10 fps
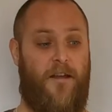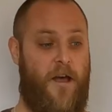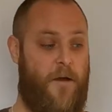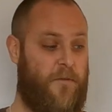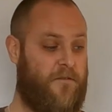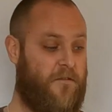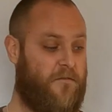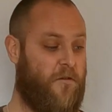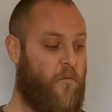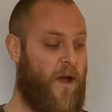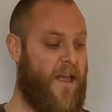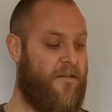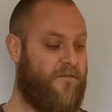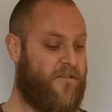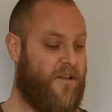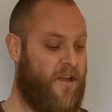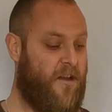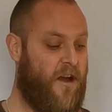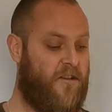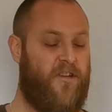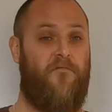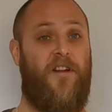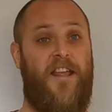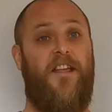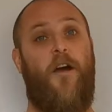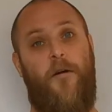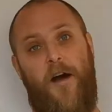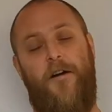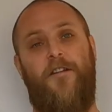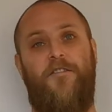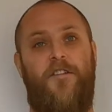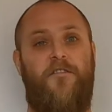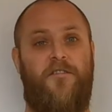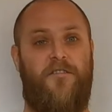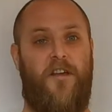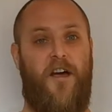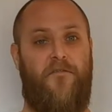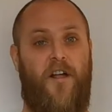It's not the sort of waves I generally go out and choose to surf.